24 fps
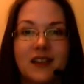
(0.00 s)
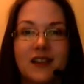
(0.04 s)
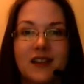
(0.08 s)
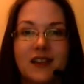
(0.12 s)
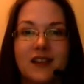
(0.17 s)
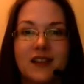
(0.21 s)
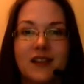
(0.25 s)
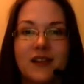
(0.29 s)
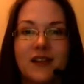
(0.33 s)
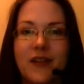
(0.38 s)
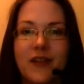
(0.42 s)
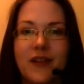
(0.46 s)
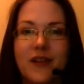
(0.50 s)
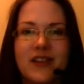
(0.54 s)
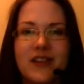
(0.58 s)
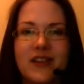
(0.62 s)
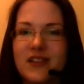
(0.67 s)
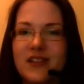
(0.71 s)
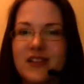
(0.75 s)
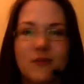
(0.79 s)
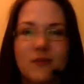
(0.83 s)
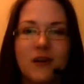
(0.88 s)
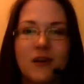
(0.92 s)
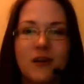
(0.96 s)
You know, they
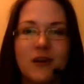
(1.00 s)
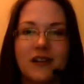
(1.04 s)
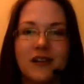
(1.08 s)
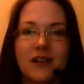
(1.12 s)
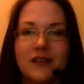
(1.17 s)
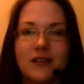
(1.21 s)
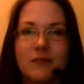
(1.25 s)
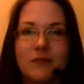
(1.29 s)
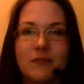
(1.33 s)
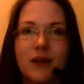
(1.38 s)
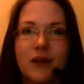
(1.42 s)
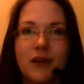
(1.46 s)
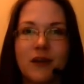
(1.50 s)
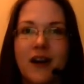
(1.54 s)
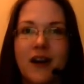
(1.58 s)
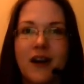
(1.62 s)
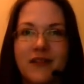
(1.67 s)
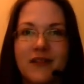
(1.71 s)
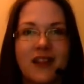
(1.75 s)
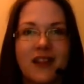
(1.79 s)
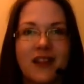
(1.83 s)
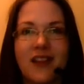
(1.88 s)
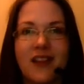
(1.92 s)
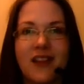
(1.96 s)
just weren't
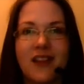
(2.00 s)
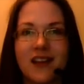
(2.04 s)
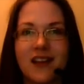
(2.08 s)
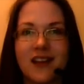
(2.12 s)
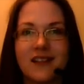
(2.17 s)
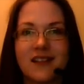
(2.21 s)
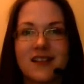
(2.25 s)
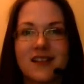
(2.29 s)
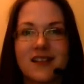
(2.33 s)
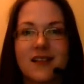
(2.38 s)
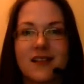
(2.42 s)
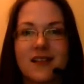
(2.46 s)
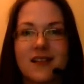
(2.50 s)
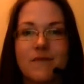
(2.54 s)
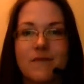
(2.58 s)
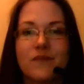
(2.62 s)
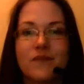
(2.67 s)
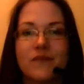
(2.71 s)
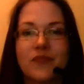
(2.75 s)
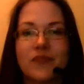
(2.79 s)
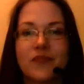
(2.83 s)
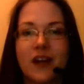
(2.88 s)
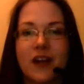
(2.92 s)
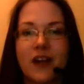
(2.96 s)
private things
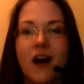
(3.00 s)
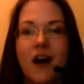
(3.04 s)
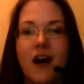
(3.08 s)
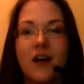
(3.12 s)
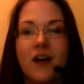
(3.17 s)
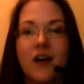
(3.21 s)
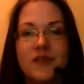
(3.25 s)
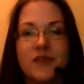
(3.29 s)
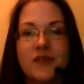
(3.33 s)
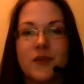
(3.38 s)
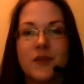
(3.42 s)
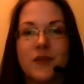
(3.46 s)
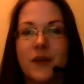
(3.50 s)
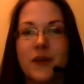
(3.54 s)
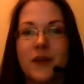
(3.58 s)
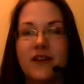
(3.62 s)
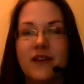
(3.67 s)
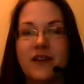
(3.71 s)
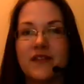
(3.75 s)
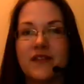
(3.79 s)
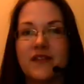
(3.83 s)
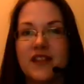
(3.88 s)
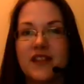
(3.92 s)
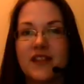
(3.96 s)
that after a period
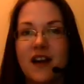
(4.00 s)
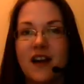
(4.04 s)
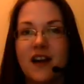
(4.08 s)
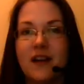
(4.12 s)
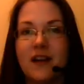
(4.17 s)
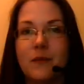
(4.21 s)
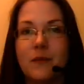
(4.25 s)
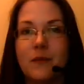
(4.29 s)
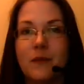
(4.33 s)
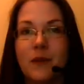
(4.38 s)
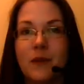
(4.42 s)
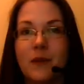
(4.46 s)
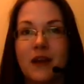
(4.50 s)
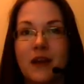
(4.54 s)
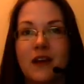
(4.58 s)
of time,